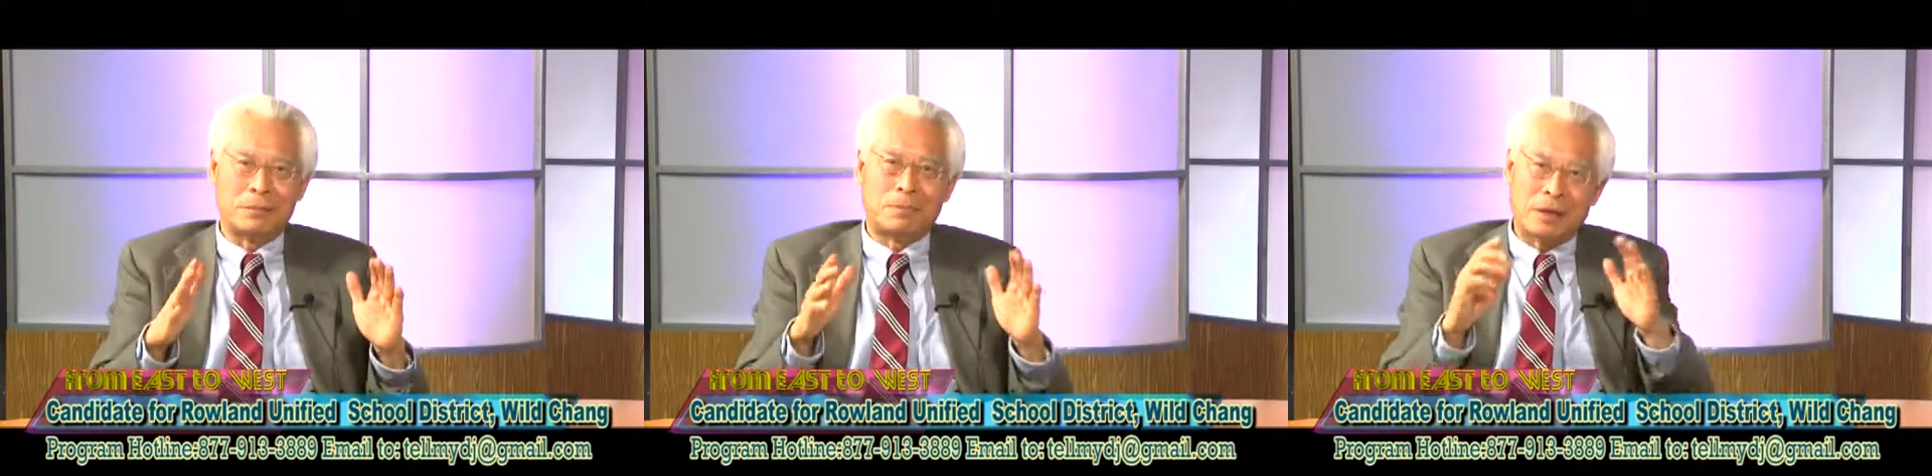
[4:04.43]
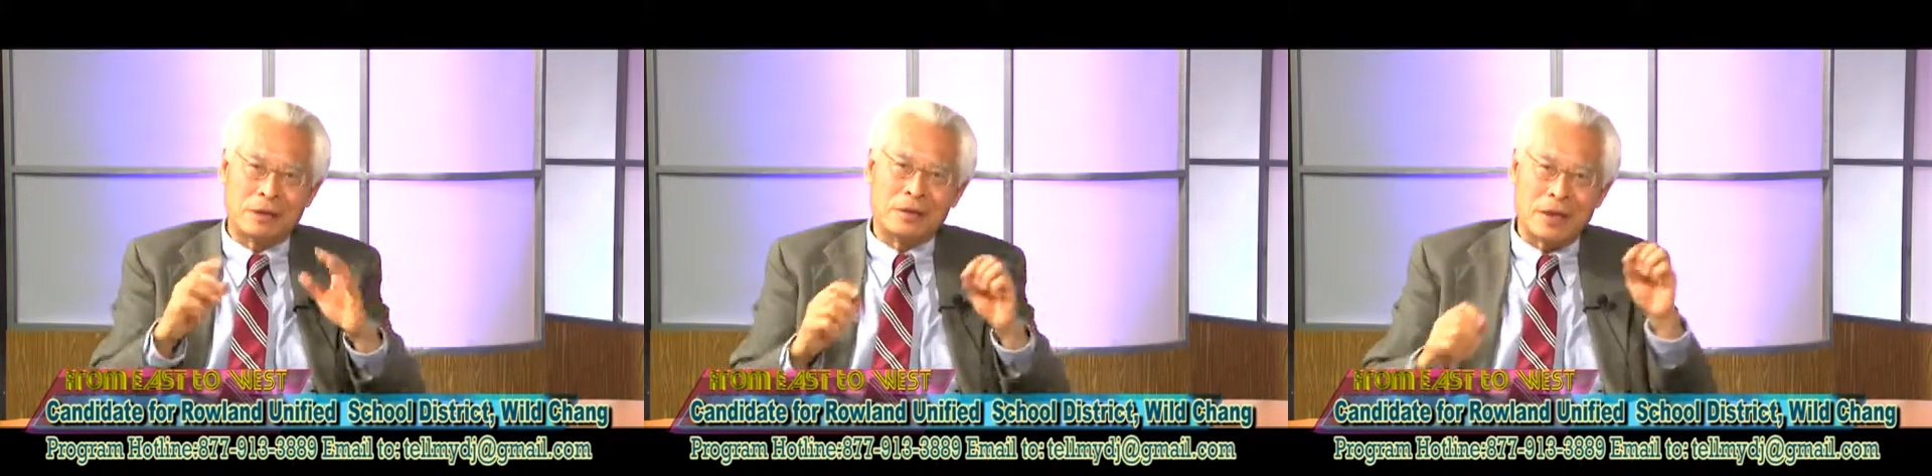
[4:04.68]

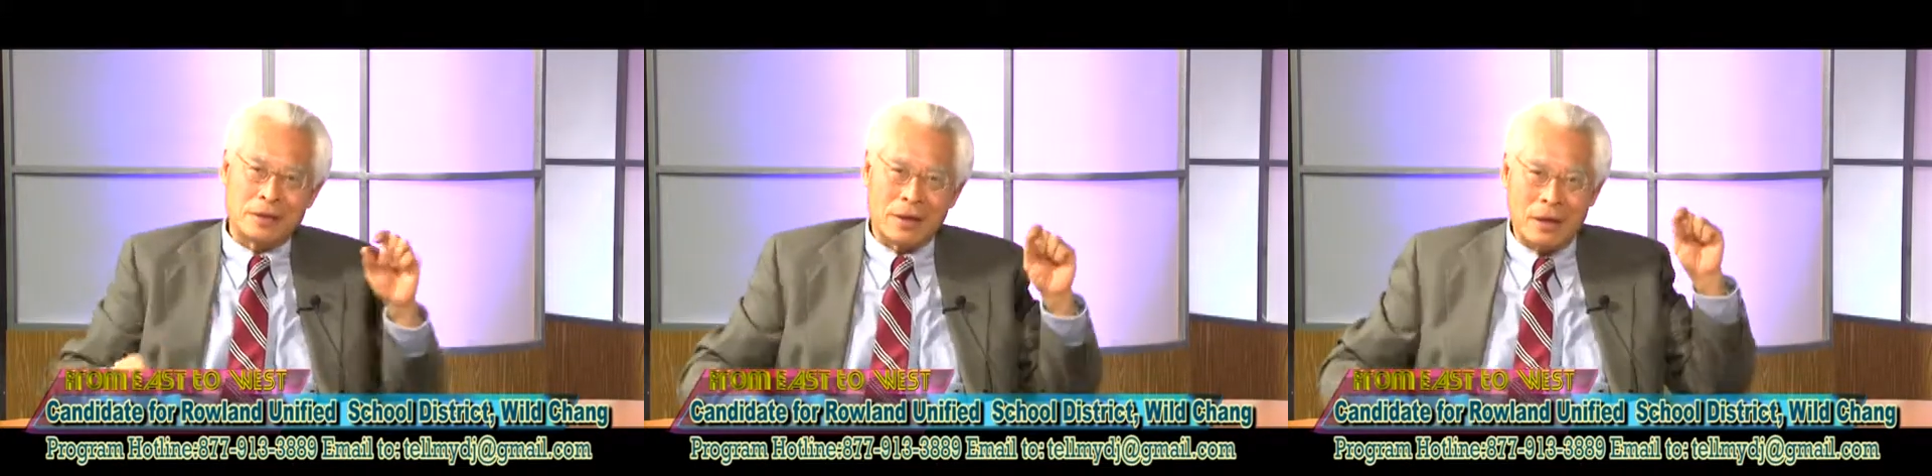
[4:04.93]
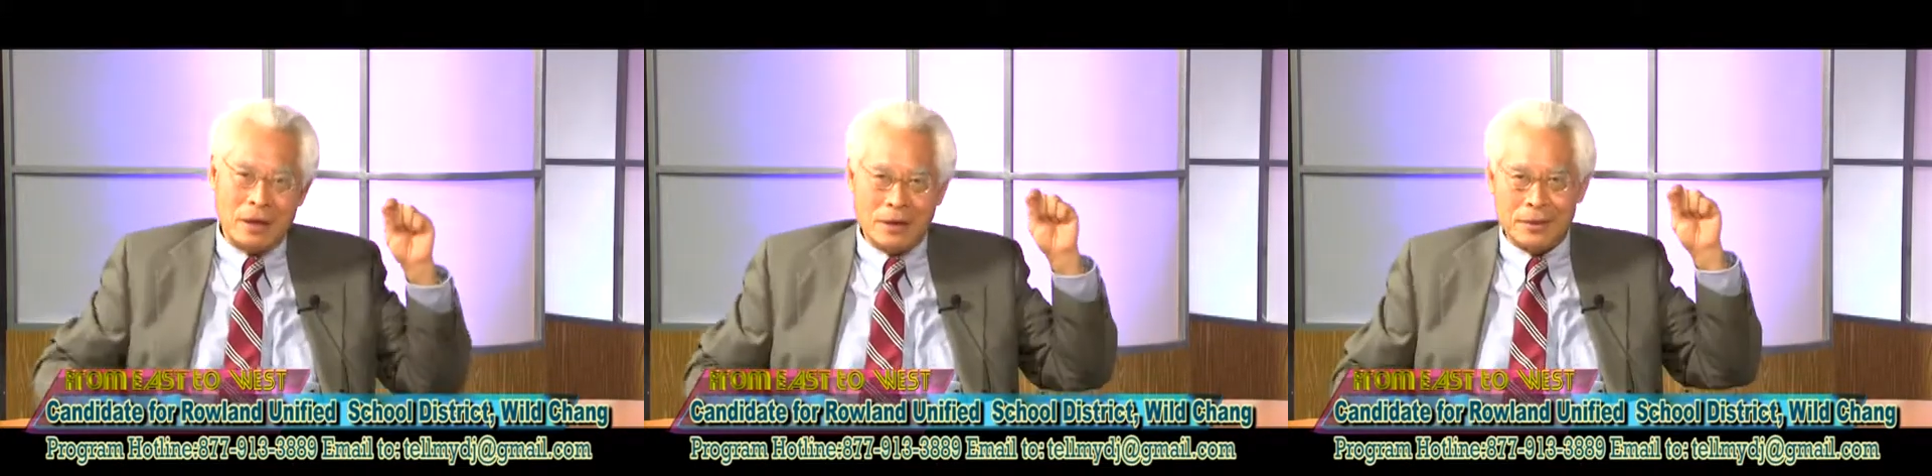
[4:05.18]
apparently that's the
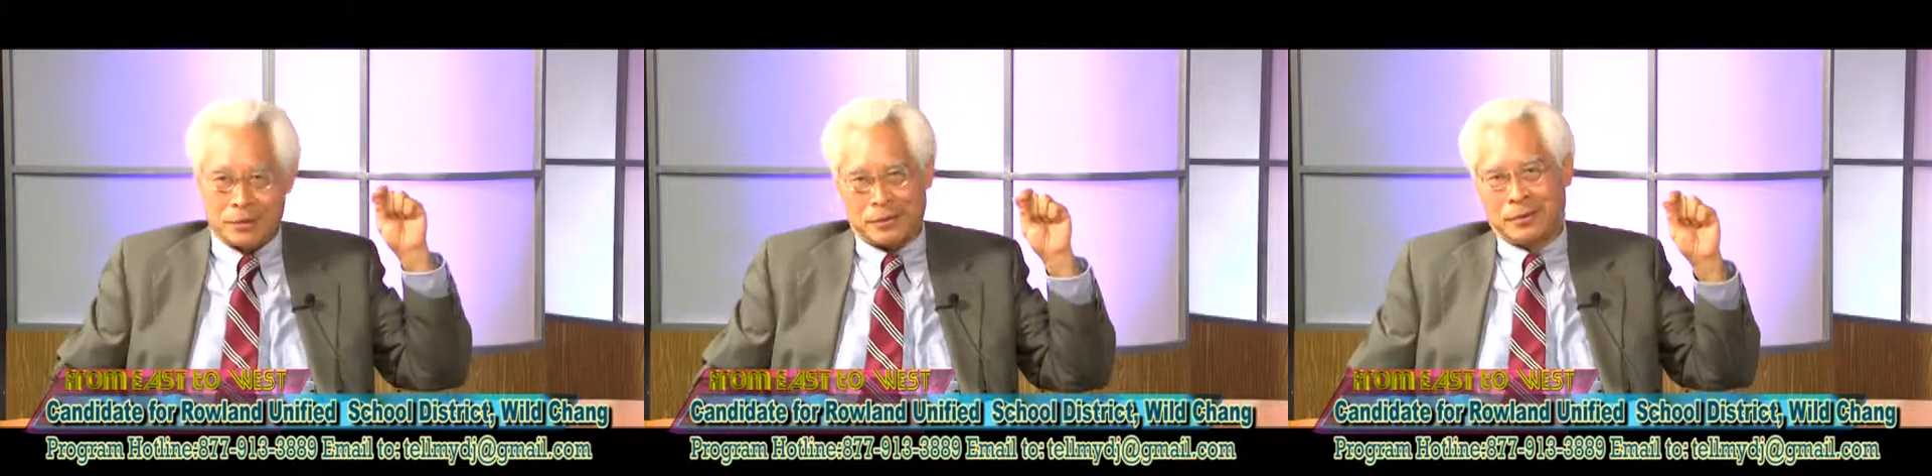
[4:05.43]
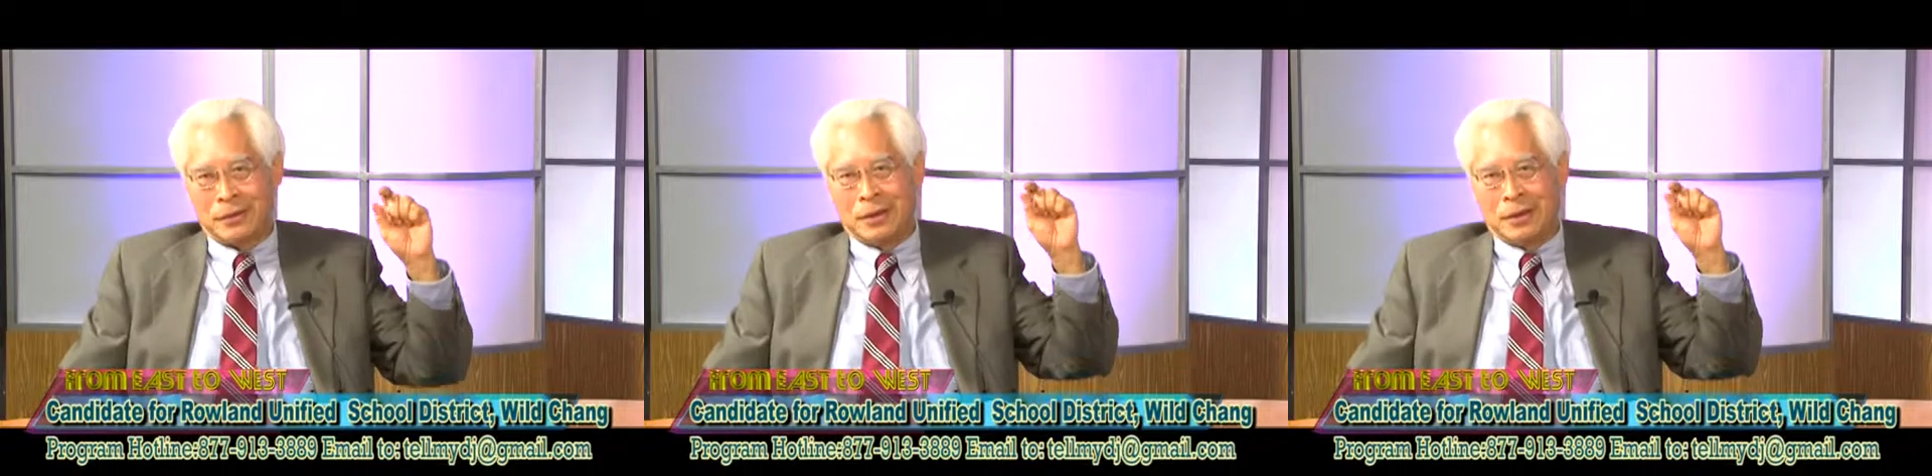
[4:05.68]
highest